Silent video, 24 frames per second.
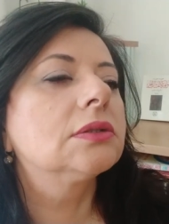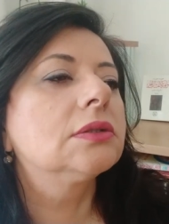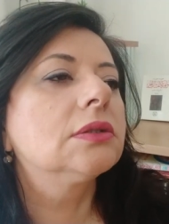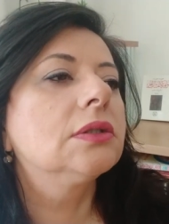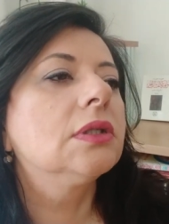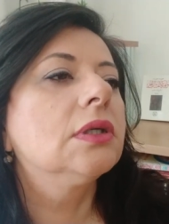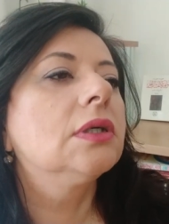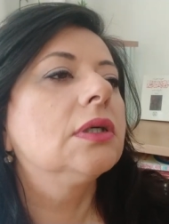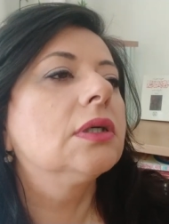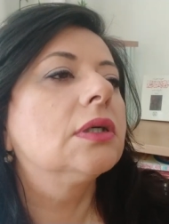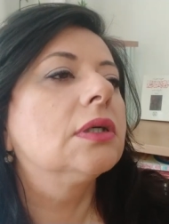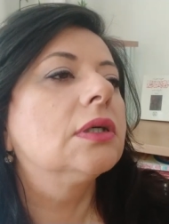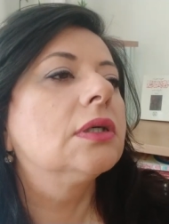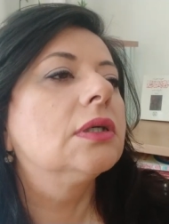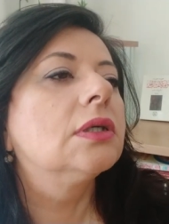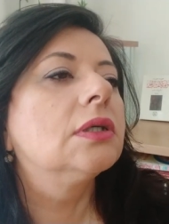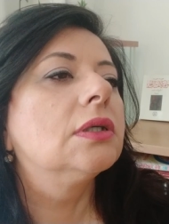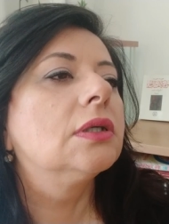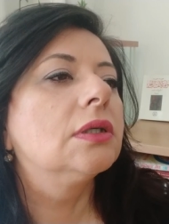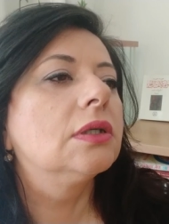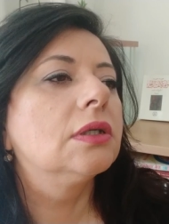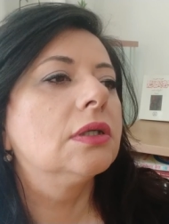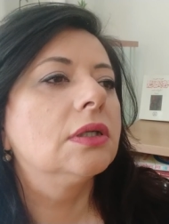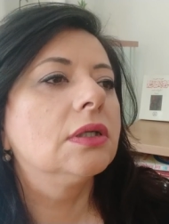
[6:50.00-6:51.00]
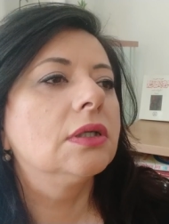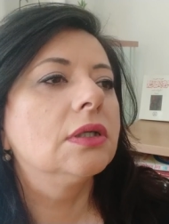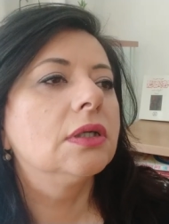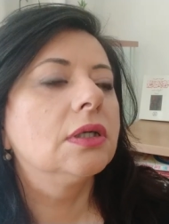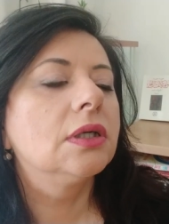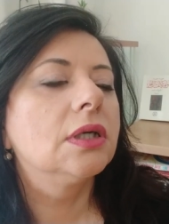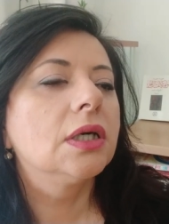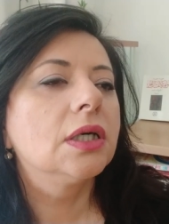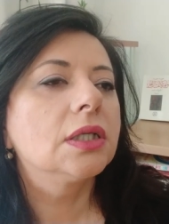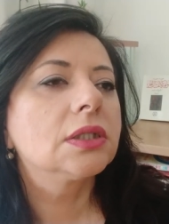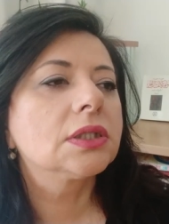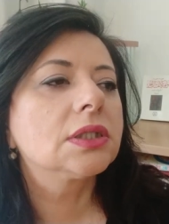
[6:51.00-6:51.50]
T.
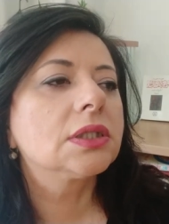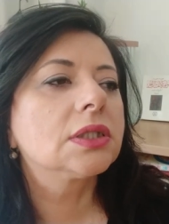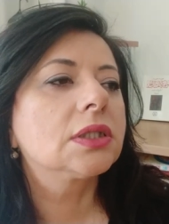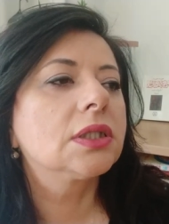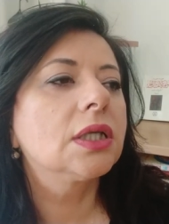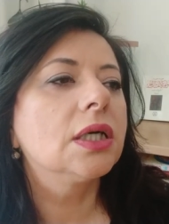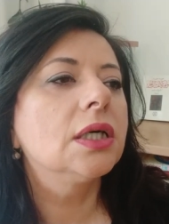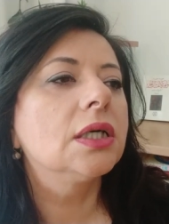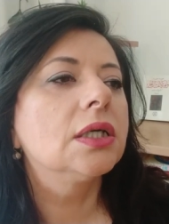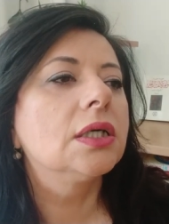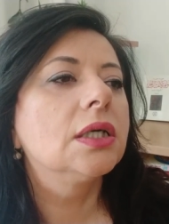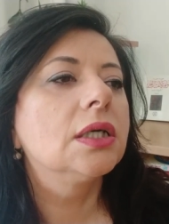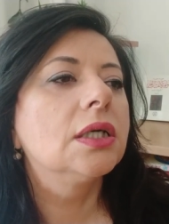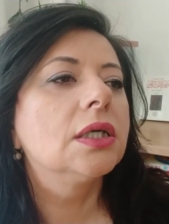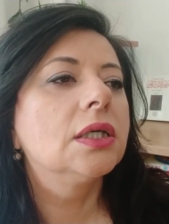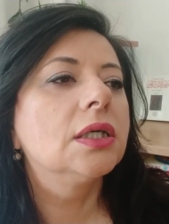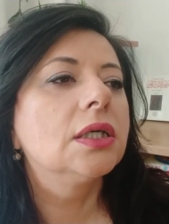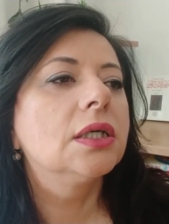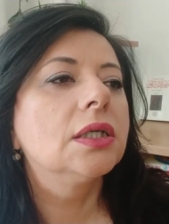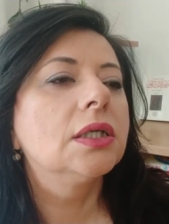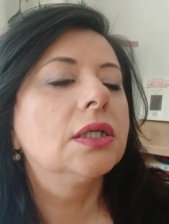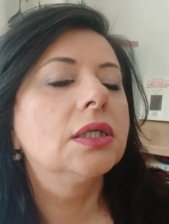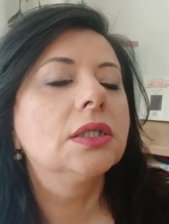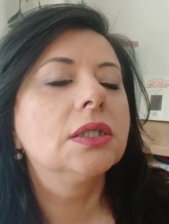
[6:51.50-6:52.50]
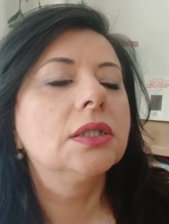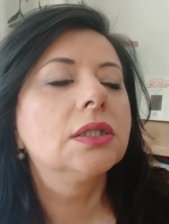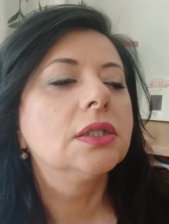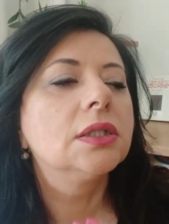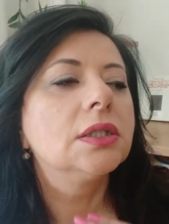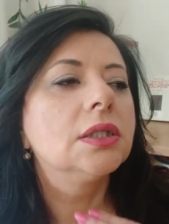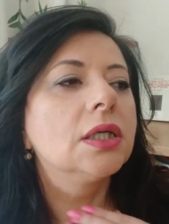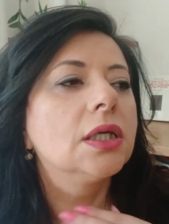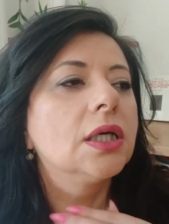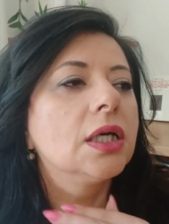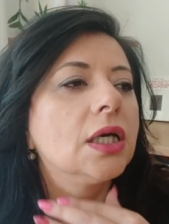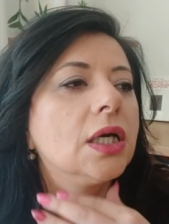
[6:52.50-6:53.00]
T.
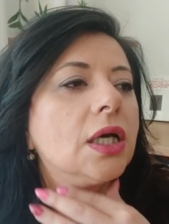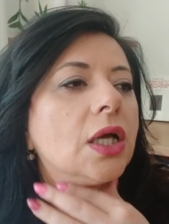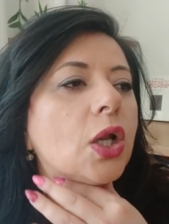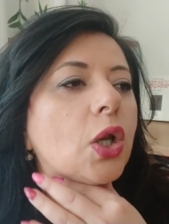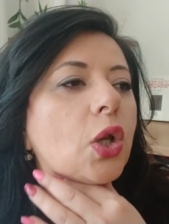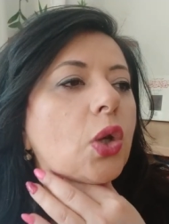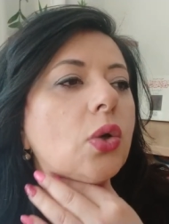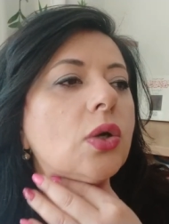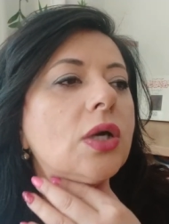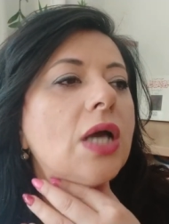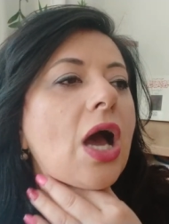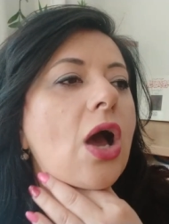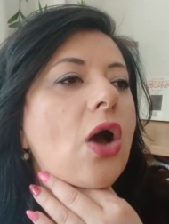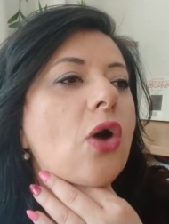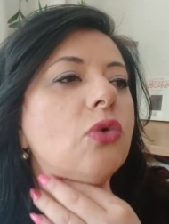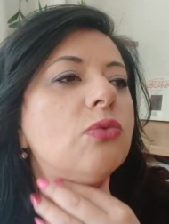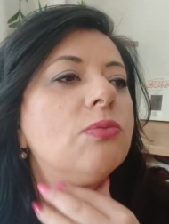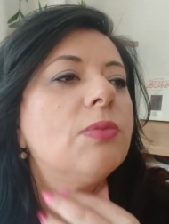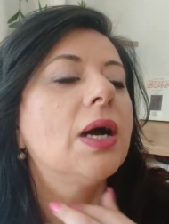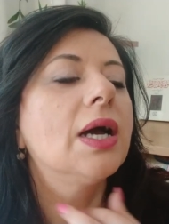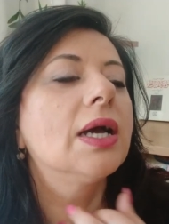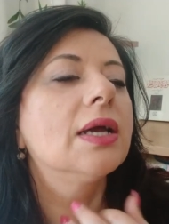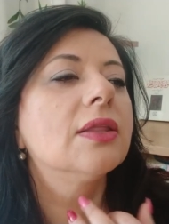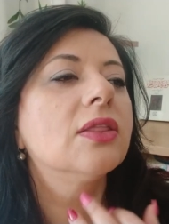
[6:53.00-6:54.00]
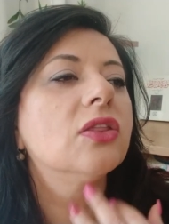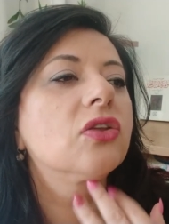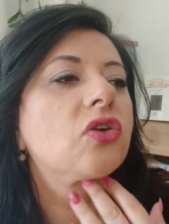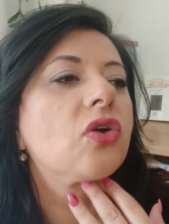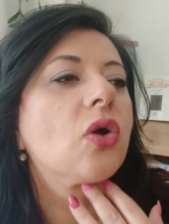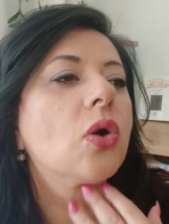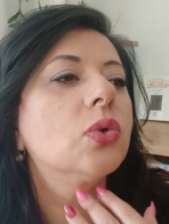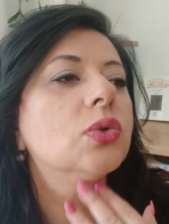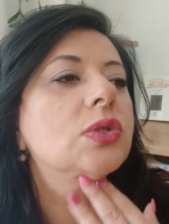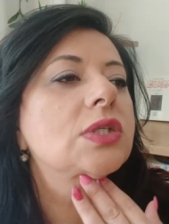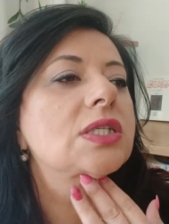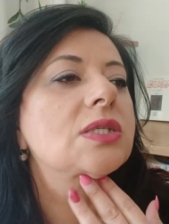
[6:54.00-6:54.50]
Look how my
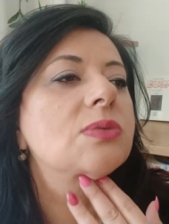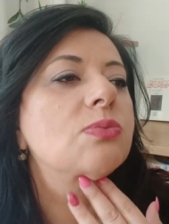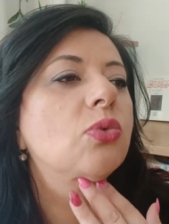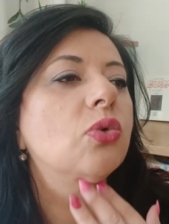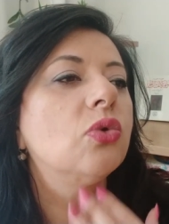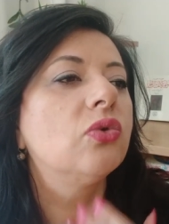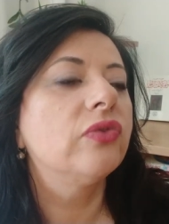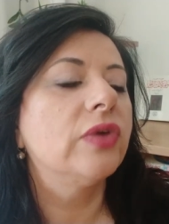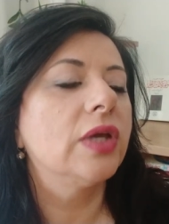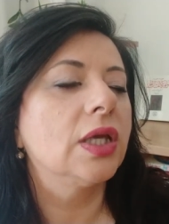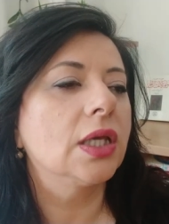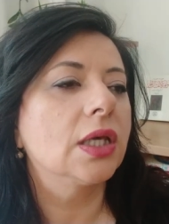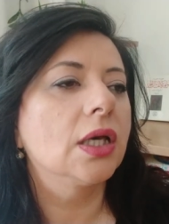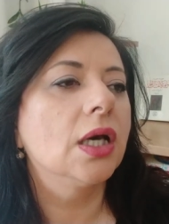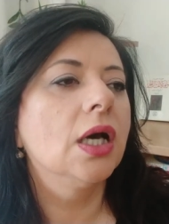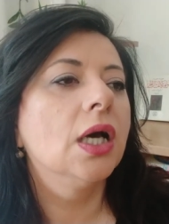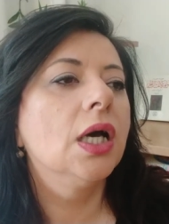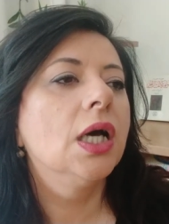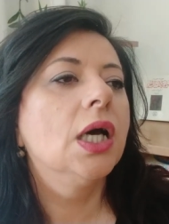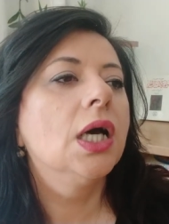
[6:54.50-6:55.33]
throat is moving. T.